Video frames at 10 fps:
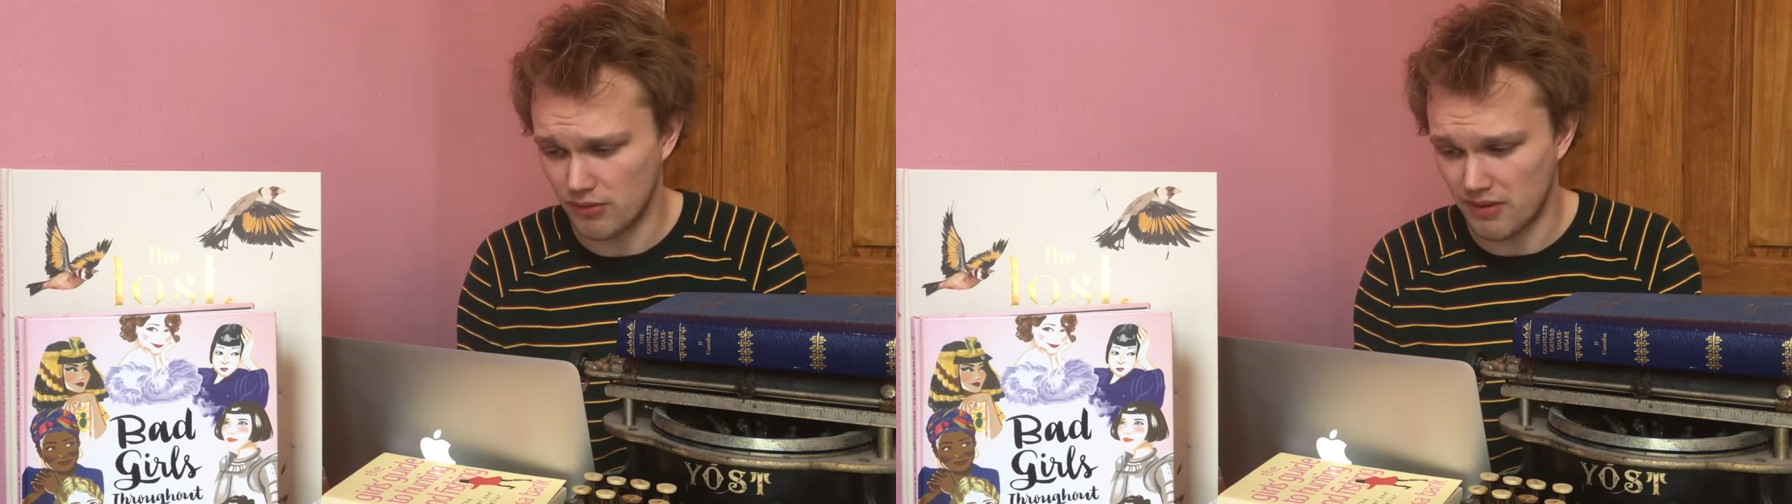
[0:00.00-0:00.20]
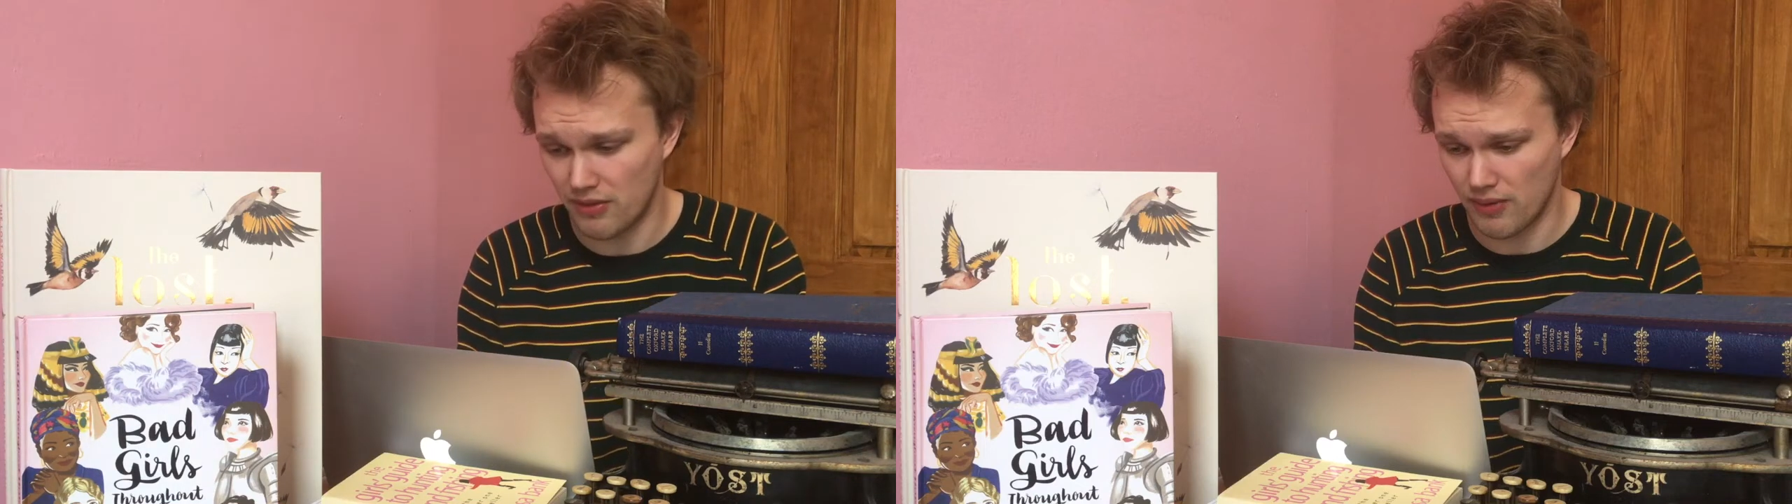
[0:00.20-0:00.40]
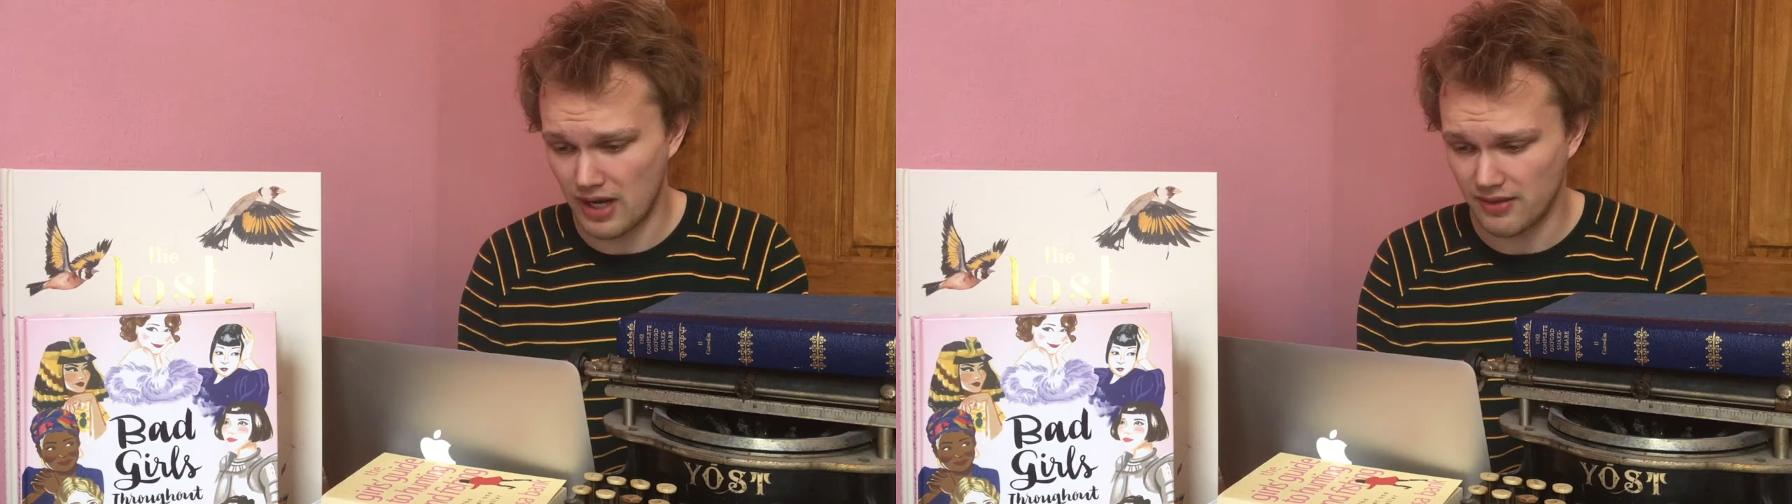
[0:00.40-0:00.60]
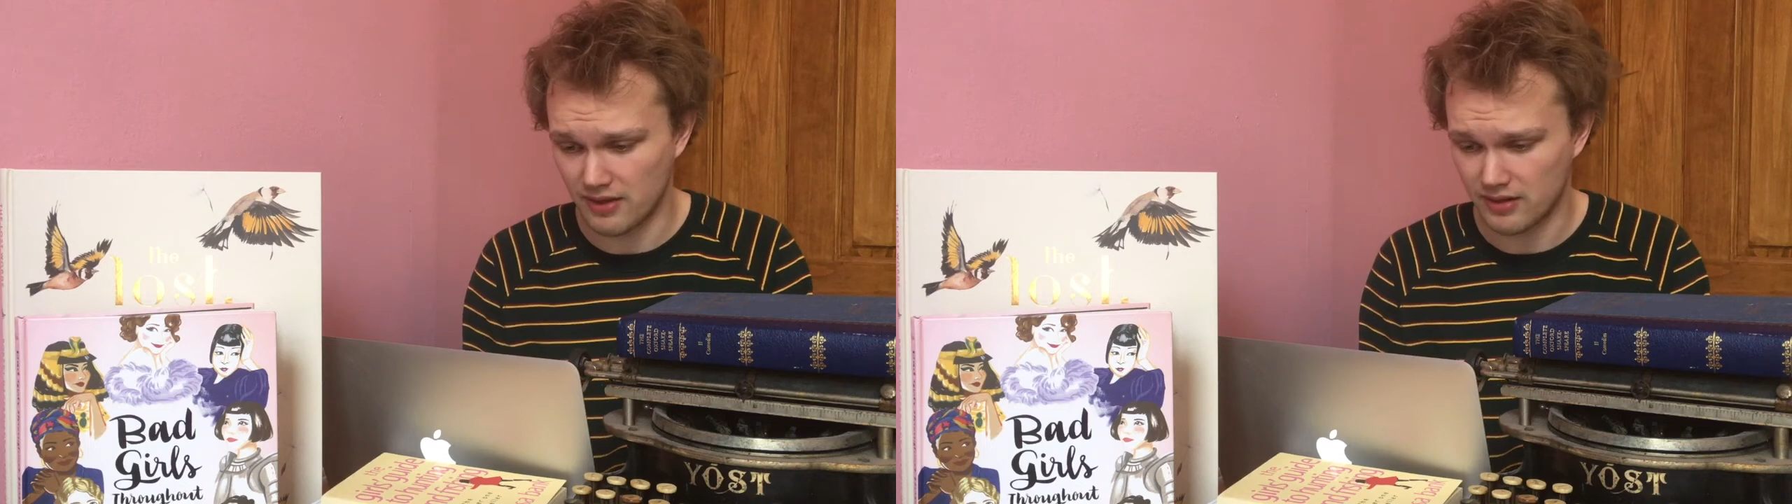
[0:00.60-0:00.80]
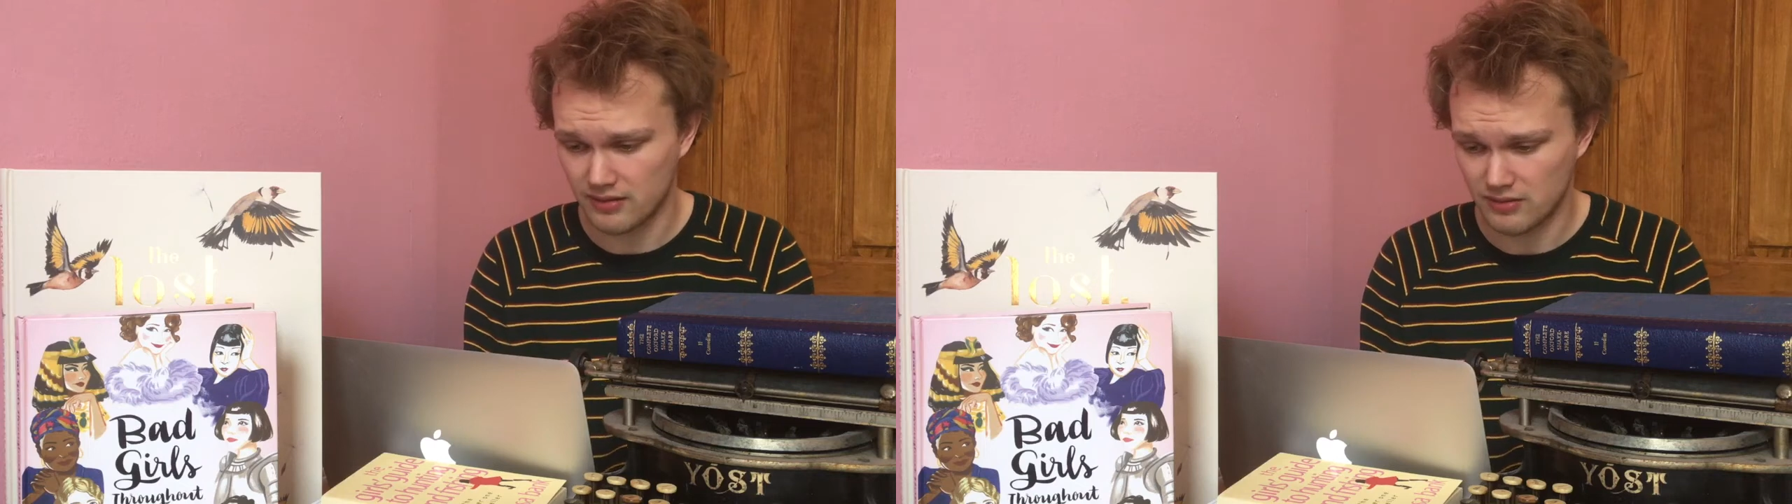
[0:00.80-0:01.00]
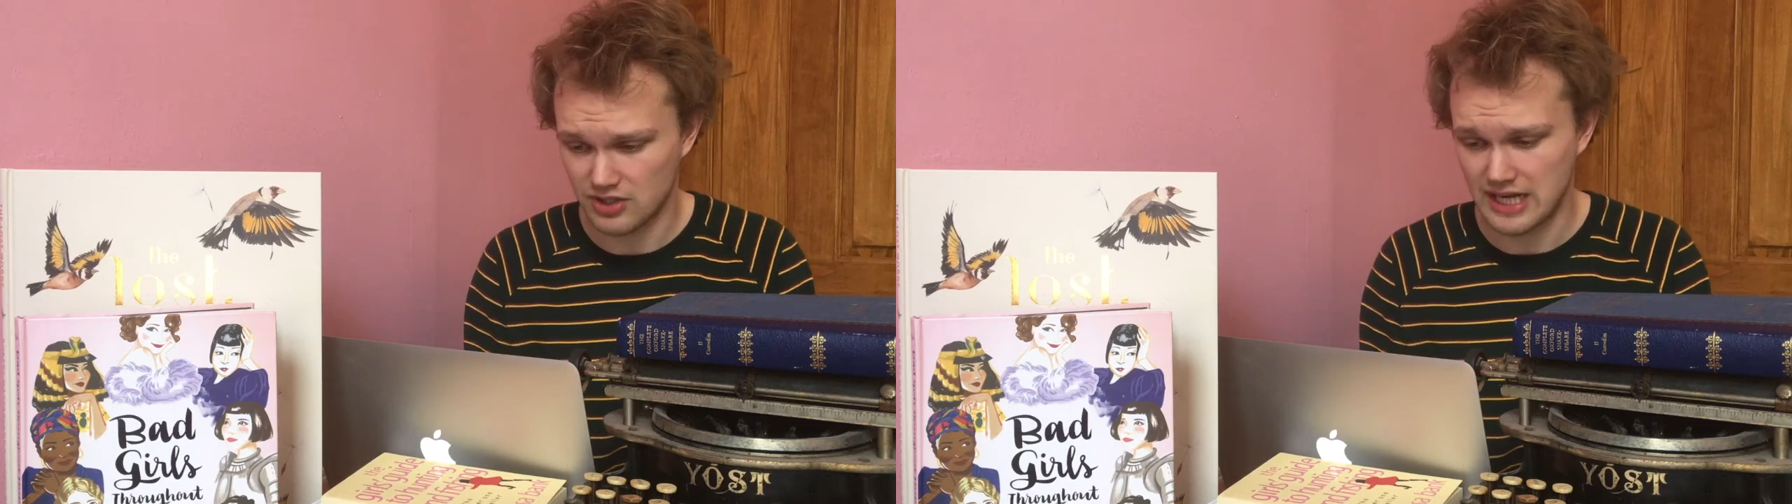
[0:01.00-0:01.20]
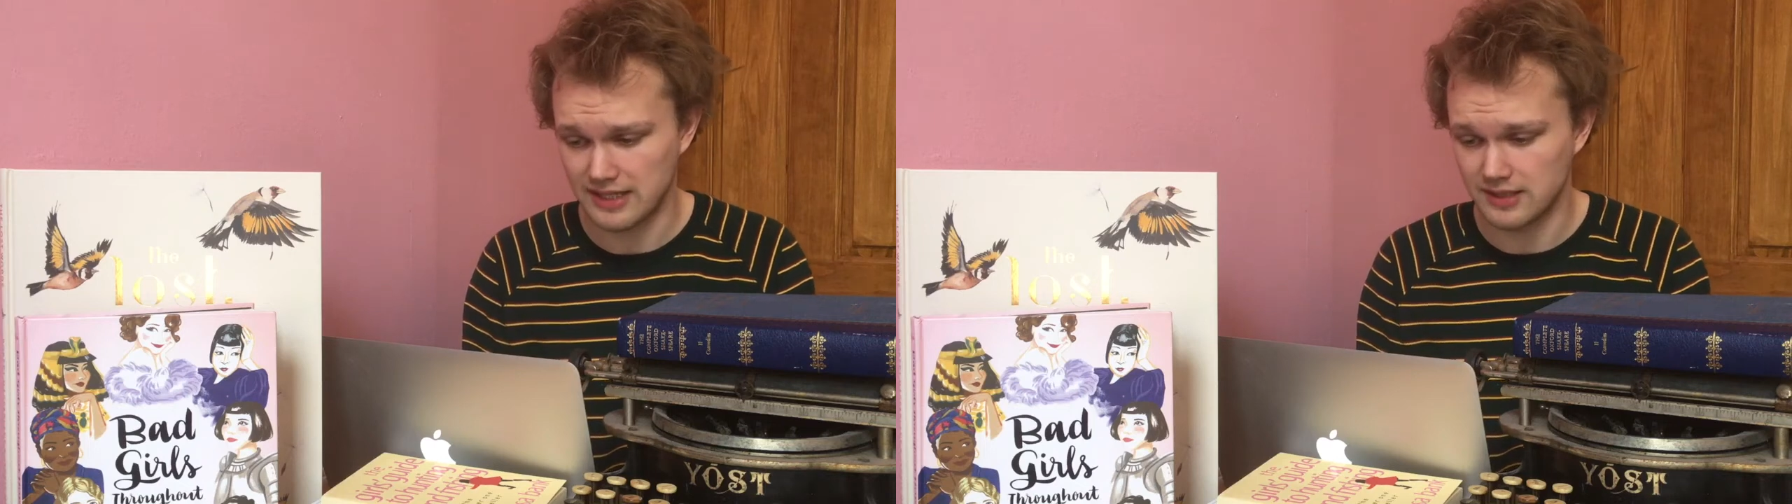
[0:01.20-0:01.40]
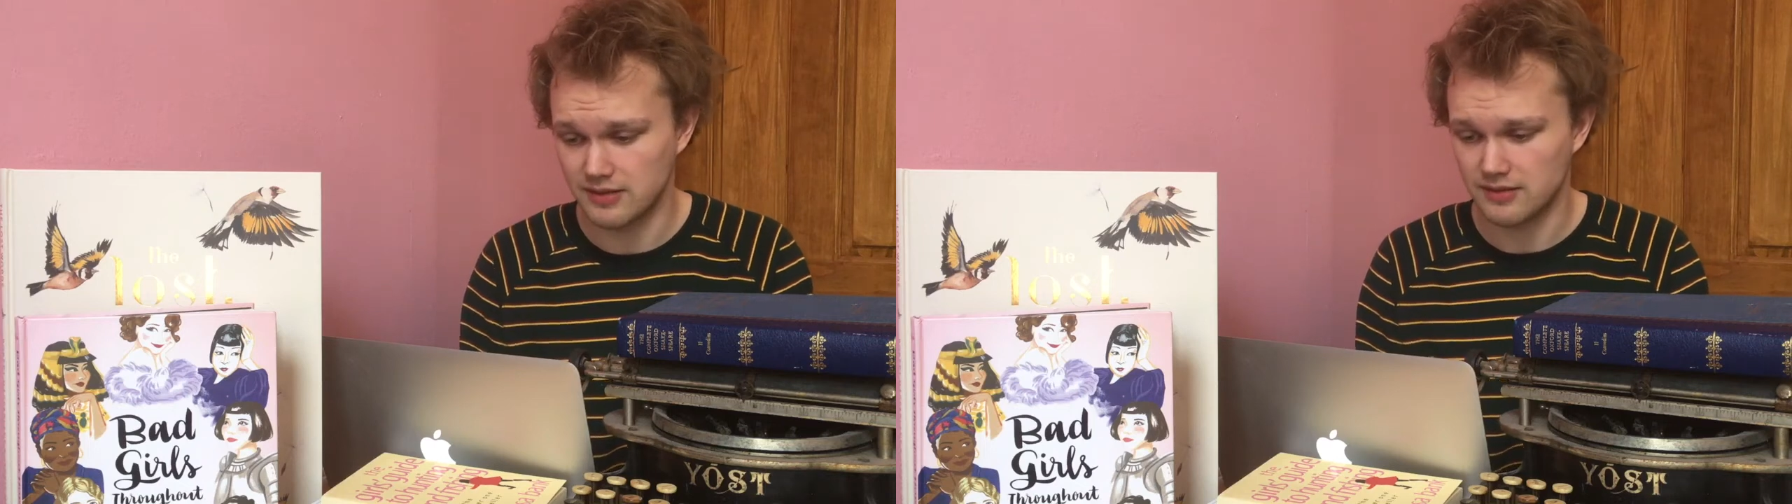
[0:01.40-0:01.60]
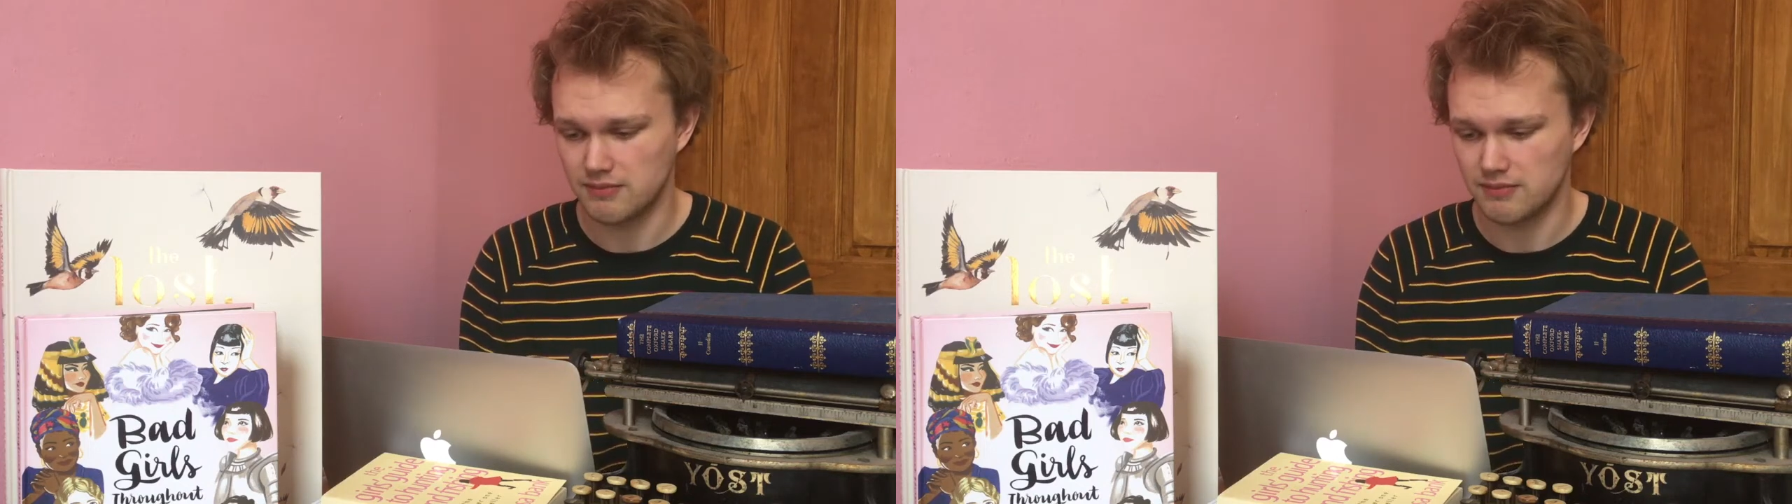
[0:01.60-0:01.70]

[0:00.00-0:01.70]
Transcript: and Mother either, she added,